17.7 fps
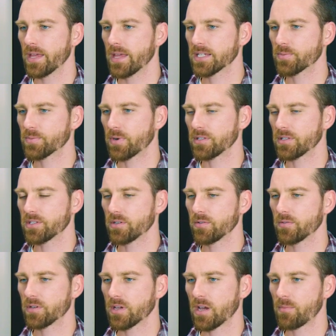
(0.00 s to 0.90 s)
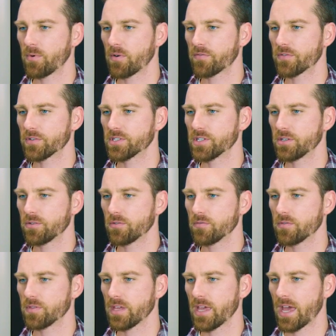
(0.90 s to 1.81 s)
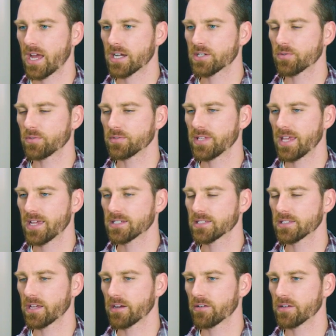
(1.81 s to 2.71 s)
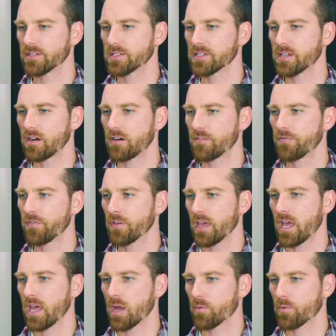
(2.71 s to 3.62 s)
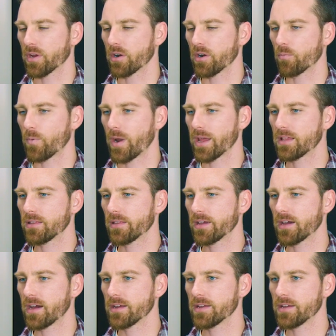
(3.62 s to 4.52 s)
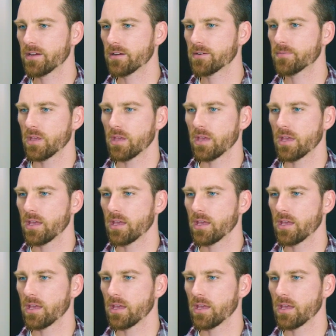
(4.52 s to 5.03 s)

Next, what I'll do, come over to the actual text layer itself, and we're gonna right click on here,